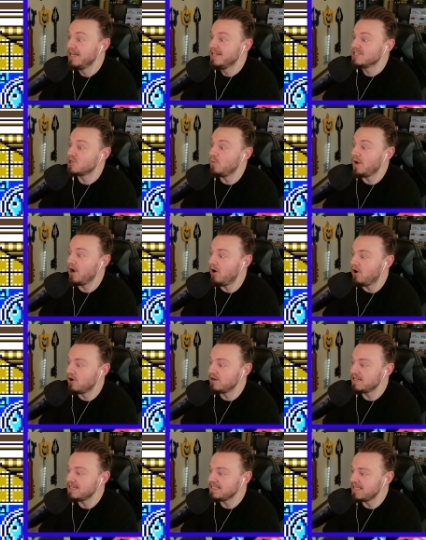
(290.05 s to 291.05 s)
So we
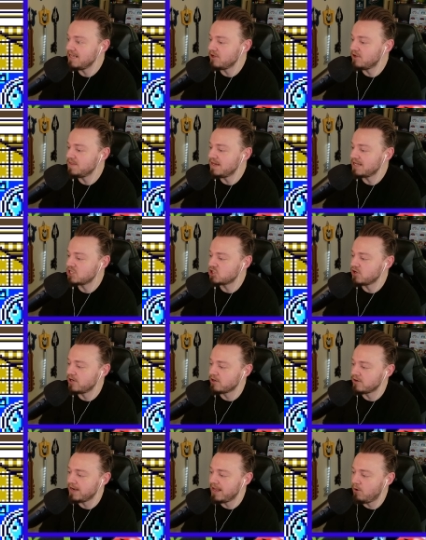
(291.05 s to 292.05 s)
are going to take on the next
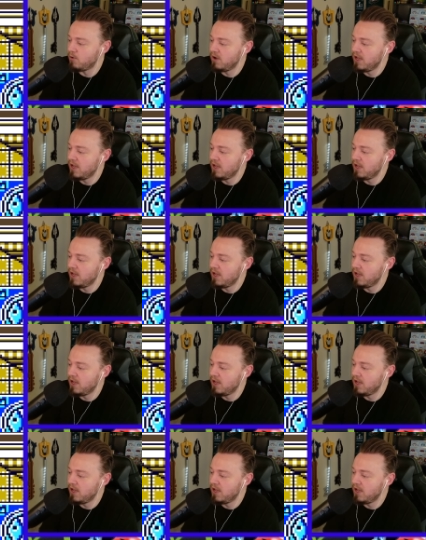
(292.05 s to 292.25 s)
trainer. Now...